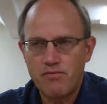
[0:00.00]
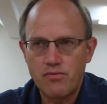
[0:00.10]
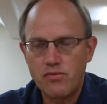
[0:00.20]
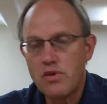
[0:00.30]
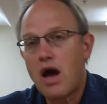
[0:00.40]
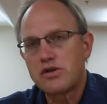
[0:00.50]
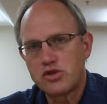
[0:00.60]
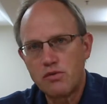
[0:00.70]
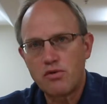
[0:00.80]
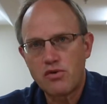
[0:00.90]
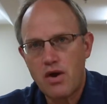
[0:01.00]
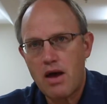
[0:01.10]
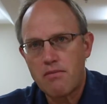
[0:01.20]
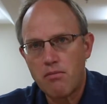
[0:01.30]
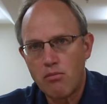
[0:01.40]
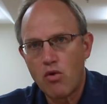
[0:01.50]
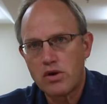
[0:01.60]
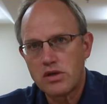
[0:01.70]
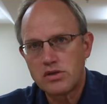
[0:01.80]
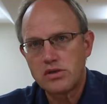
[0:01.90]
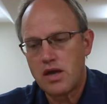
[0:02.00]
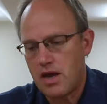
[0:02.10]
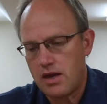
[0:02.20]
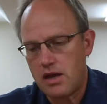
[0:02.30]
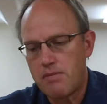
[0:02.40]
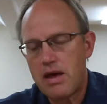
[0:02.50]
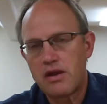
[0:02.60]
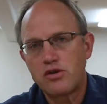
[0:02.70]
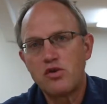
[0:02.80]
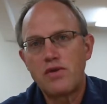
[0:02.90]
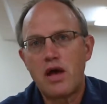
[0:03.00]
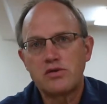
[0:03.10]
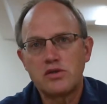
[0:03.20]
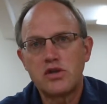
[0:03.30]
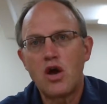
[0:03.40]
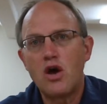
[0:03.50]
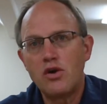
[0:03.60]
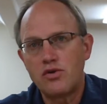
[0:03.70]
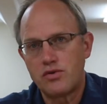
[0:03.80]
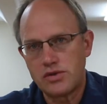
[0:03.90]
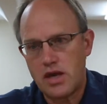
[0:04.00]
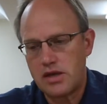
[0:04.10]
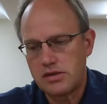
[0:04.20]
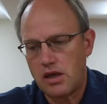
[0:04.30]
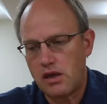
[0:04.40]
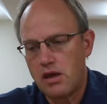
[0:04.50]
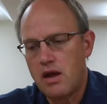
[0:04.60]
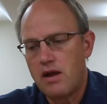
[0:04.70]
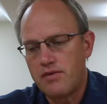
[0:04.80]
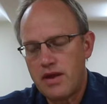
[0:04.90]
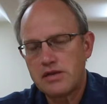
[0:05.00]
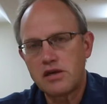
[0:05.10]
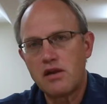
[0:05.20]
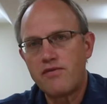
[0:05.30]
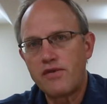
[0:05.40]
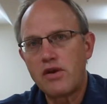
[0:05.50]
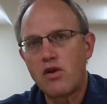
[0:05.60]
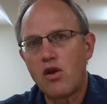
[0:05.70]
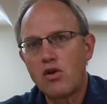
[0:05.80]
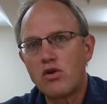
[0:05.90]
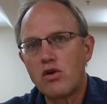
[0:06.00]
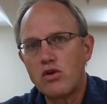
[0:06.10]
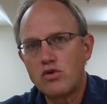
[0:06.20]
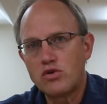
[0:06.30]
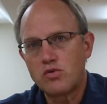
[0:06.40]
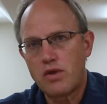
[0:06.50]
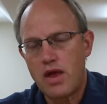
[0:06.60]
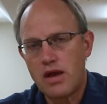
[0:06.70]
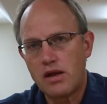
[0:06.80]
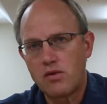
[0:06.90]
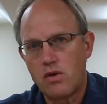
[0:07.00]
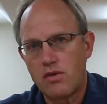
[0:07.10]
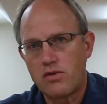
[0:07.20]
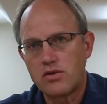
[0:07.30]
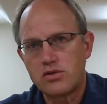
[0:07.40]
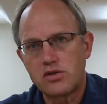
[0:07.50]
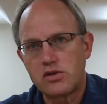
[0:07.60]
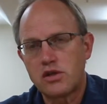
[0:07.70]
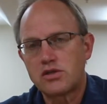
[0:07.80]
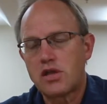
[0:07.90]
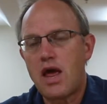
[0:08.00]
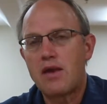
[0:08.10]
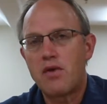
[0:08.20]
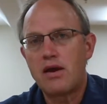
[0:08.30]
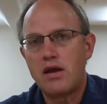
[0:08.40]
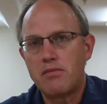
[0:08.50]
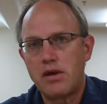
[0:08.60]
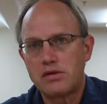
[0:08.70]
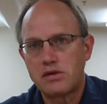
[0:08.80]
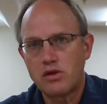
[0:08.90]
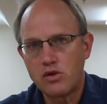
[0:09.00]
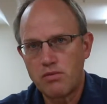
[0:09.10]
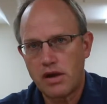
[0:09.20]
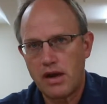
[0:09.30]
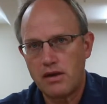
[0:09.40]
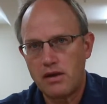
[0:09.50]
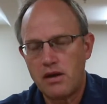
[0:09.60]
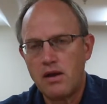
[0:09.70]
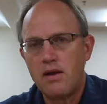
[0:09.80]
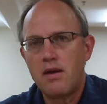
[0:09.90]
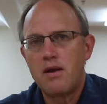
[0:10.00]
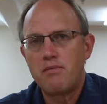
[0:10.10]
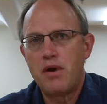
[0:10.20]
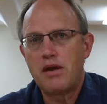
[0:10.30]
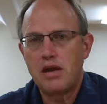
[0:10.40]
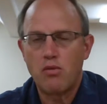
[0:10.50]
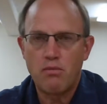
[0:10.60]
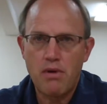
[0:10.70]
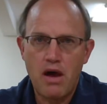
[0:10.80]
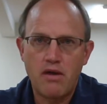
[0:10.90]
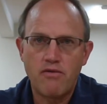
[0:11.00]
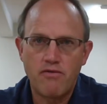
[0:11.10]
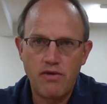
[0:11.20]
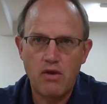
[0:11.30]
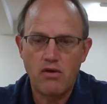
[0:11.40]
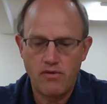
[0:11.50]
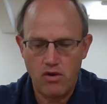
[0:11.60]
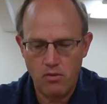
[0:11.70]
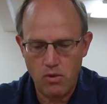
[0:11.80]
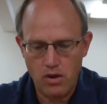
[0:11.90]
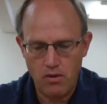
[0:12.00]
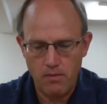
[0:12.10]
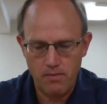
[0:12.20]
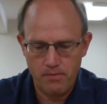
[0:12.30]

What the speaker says: not super dry mortise, and about a 0.02 undersizing. That's going to feel a little loose with high glue on there. It's just going to slide right in because it's lubricated, but it will bond very, very well.